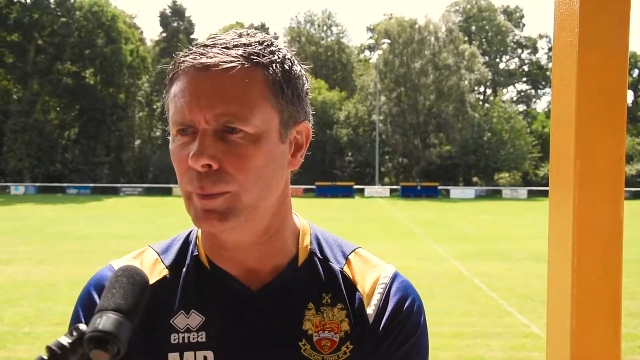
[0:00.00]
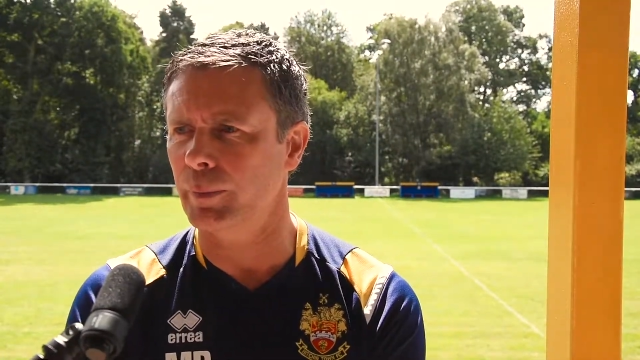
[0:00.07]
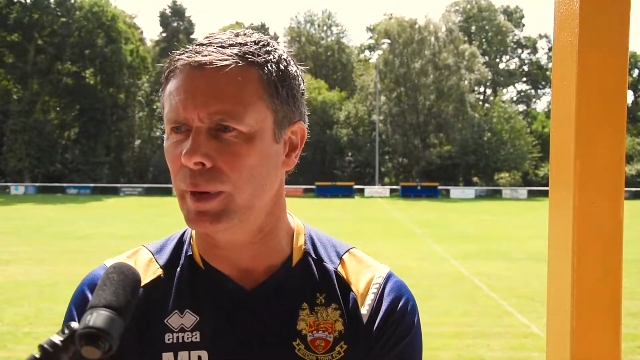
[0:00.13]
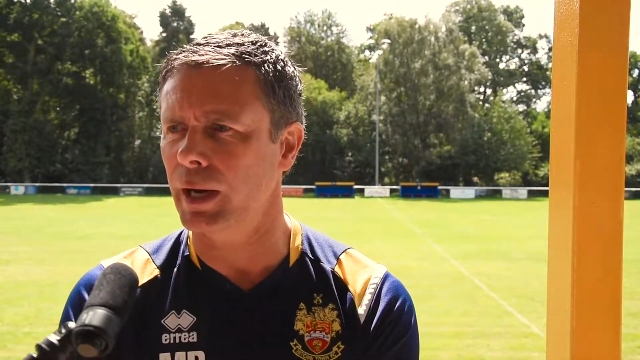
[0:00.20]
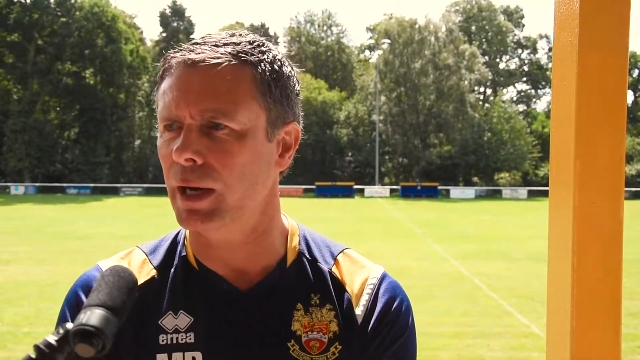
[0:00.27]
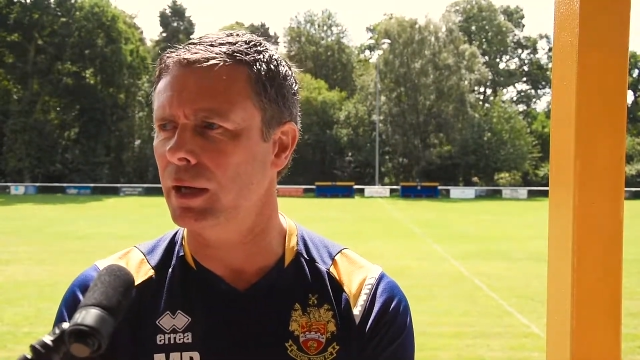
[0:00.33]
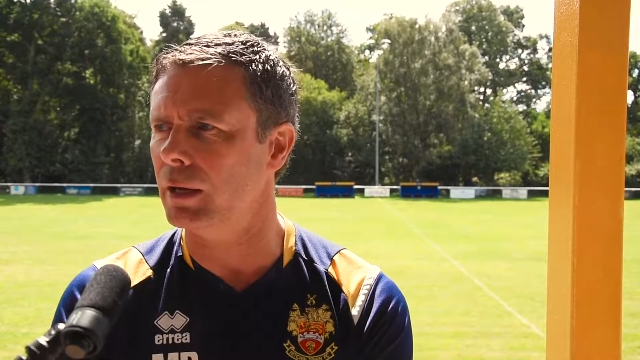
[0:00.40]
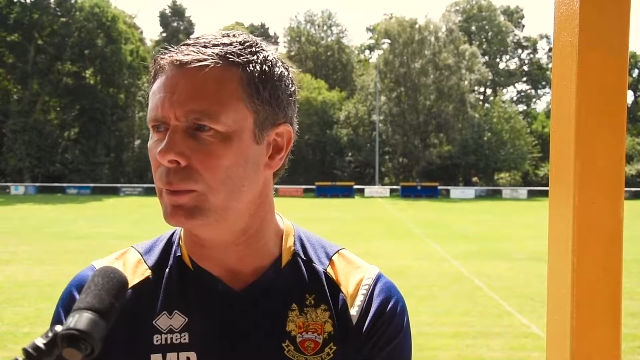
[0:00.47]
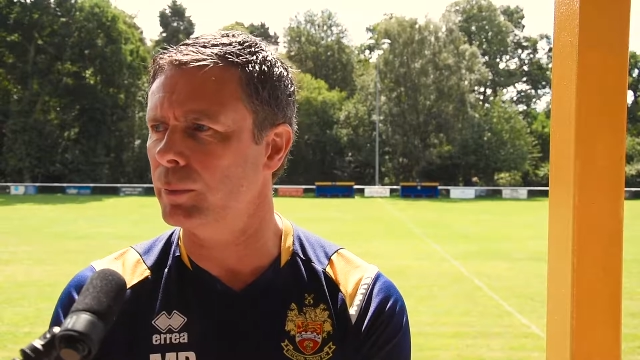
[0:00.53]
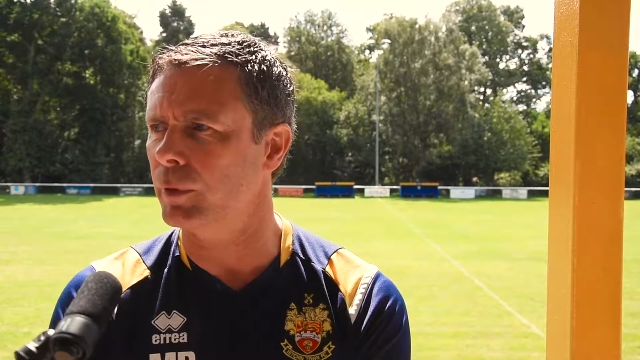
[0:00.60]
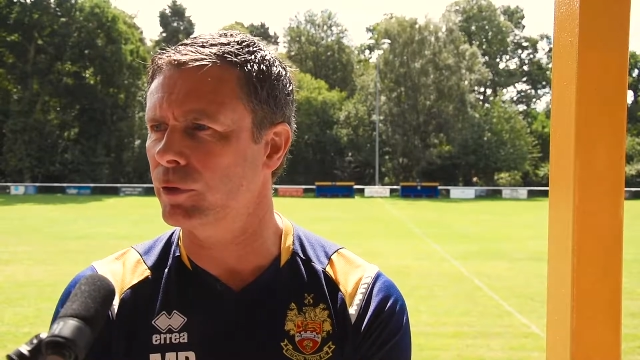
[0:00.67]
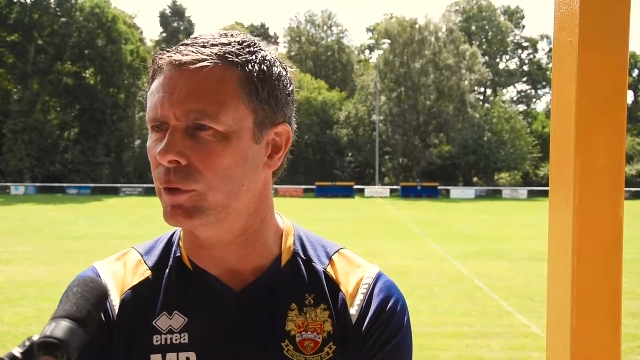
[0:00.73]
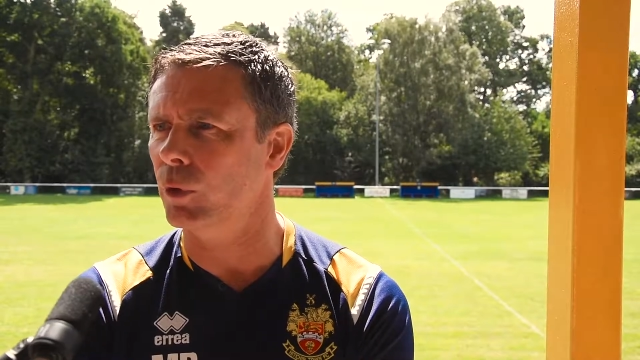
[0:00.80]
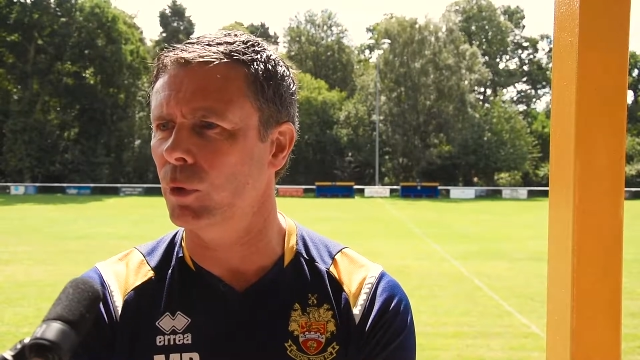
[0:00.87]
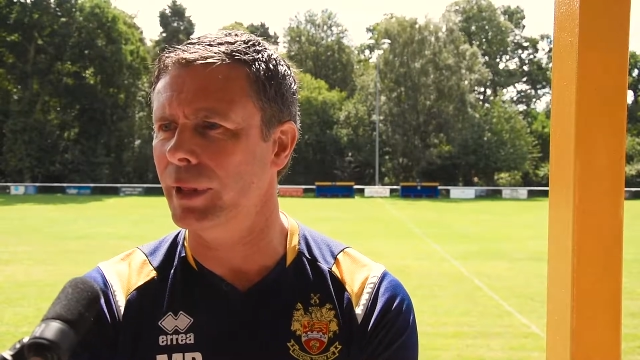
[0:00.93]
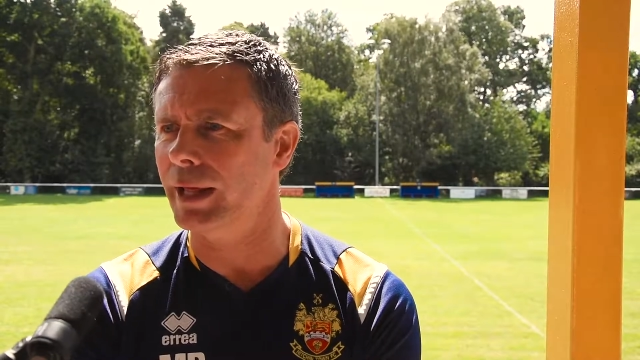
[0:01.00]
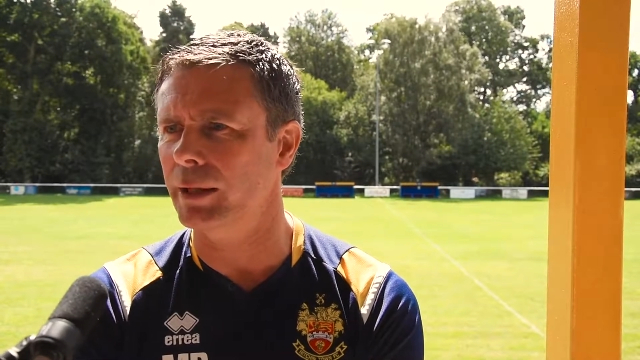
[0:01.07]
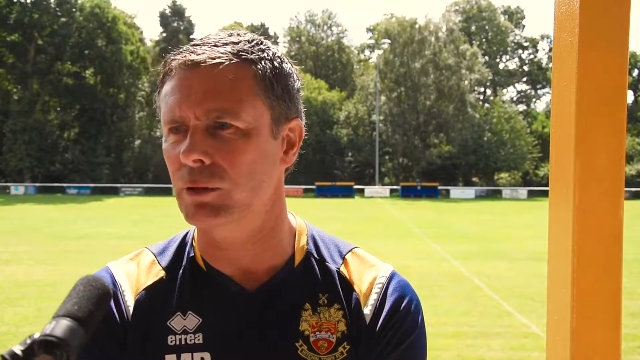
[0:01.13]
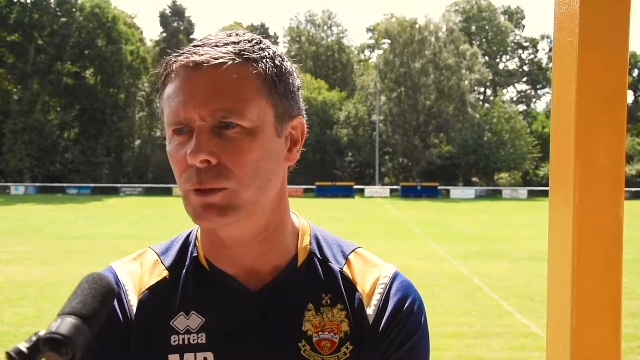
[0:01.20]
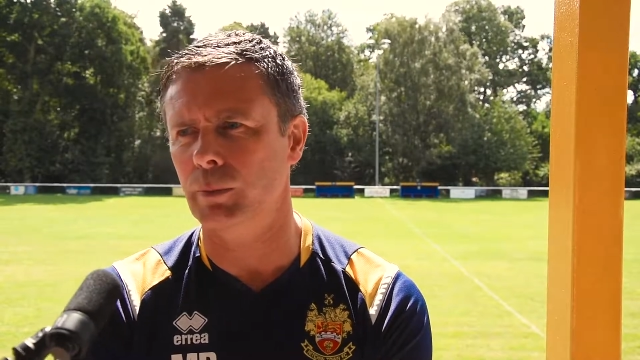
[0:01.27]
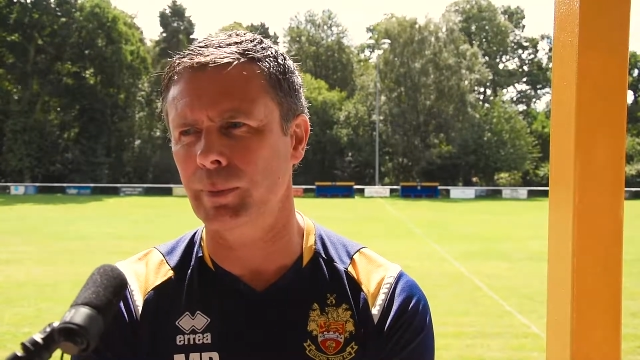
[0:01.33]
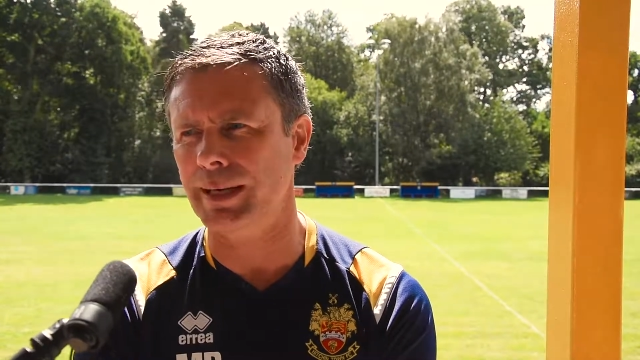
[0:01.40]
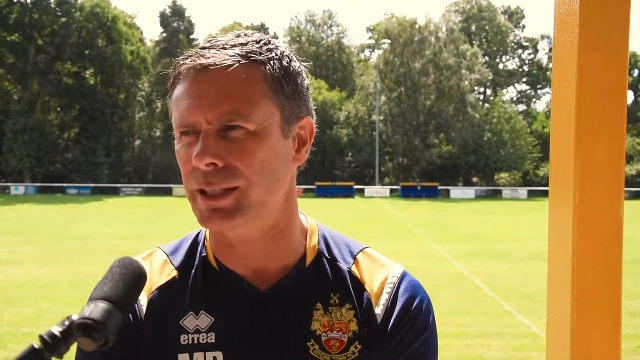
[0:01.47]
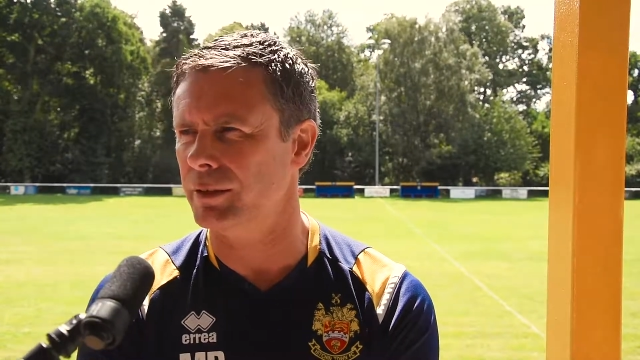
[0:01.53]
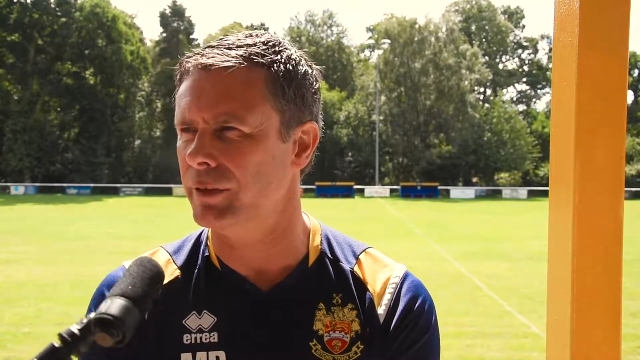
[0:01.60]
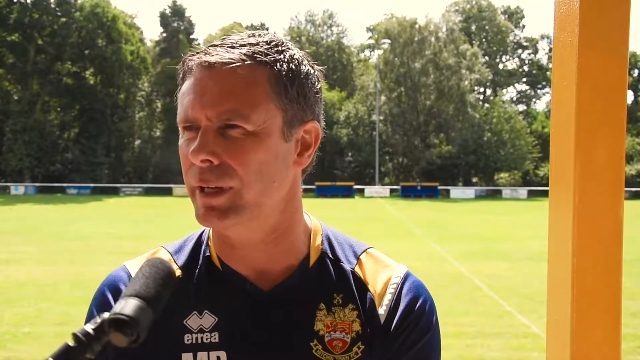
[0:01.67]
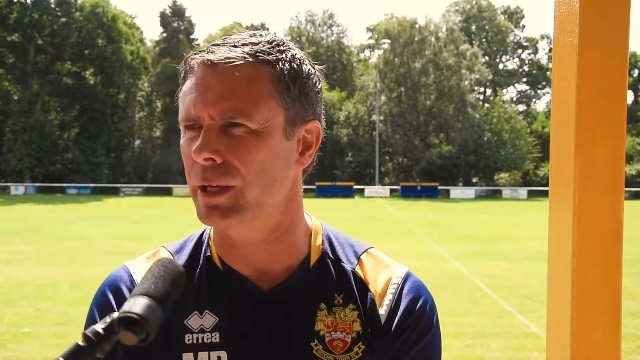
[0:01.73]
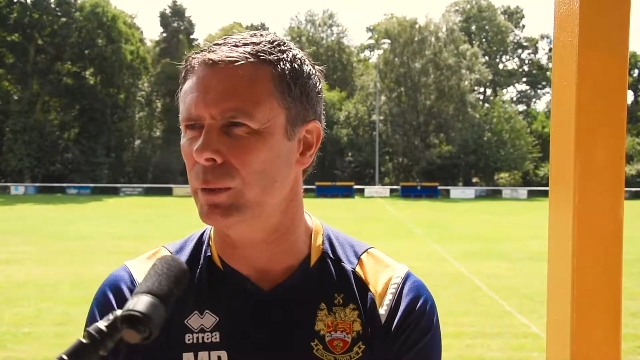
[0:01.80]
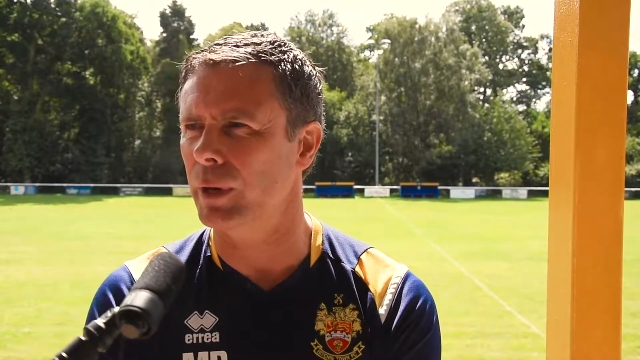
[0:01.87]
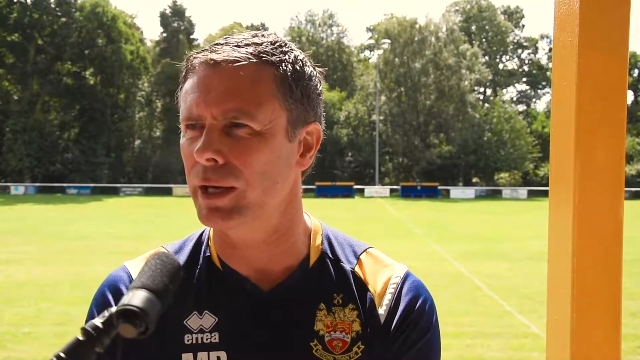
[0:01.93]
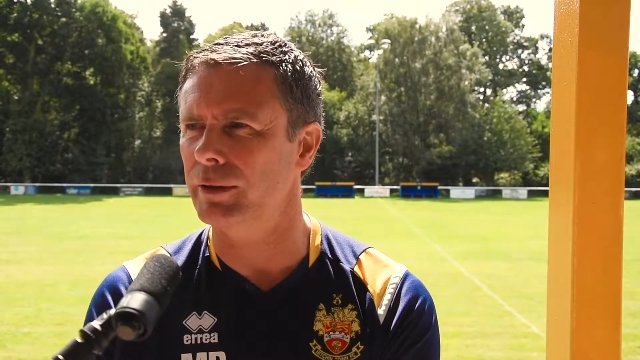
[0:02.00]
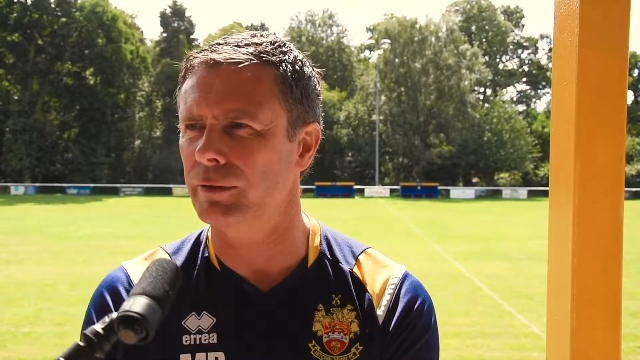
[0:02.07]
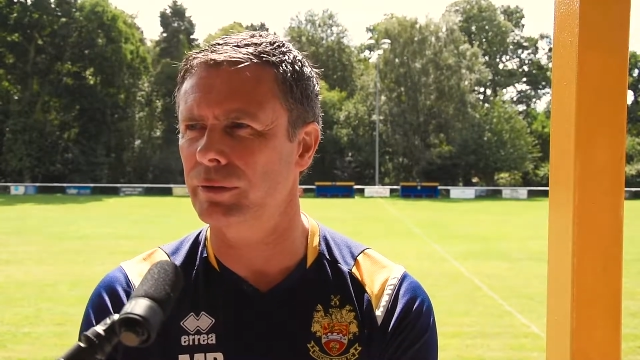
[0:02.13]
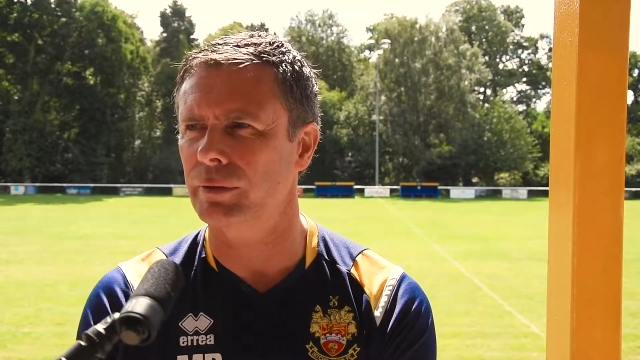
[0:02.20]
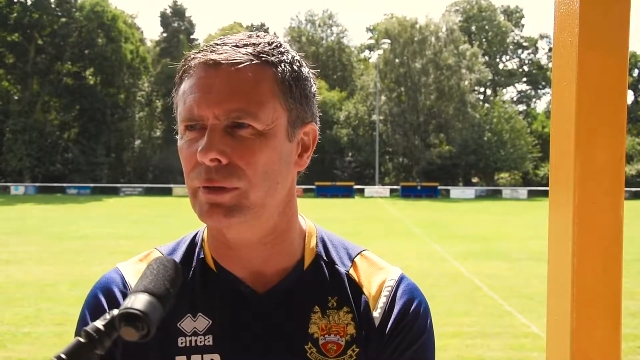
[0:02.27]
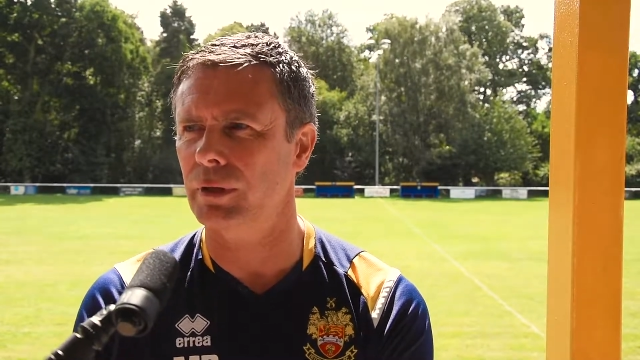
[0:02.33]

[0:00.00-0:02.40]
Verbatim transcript: but before that, there was a massive heat wave,